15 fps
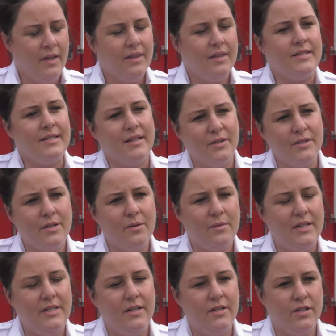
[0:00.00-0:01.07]
The skills that we
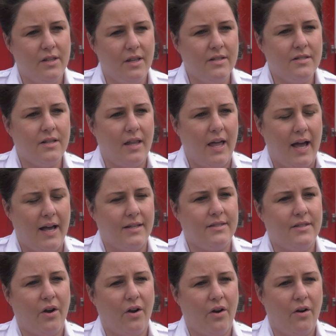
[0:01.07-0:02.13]
teach in this class
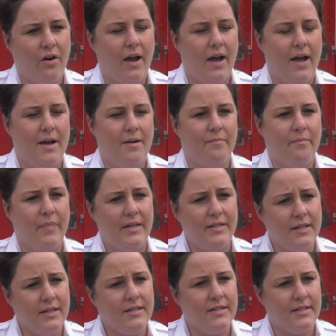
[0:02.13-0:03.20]
are
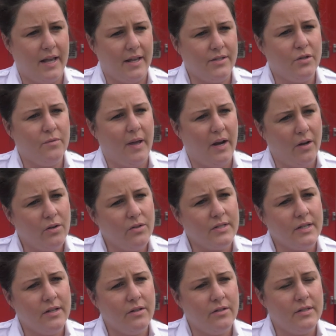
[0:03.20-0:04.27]
basic disaster medical
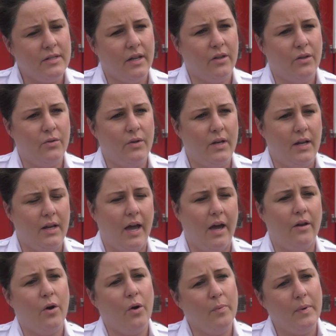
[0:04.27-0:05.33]
skills, including how
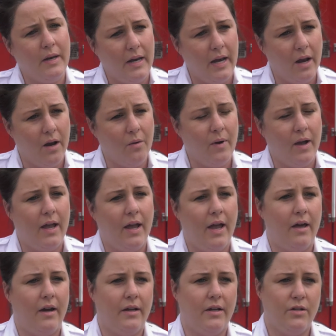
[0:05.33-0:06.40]
to open an airway,
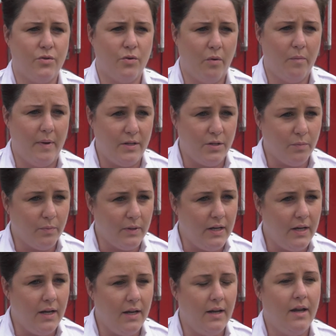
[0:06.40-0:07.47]
how to control major
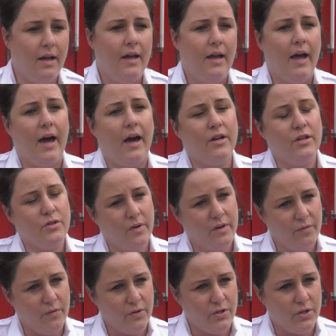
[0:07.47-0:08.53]
bleeding, how to treat
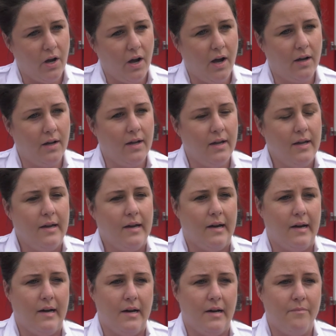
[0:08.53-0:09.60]
for shock,
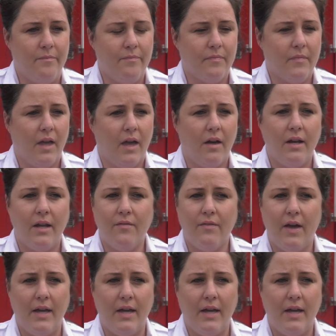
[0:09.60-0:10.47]
how to give a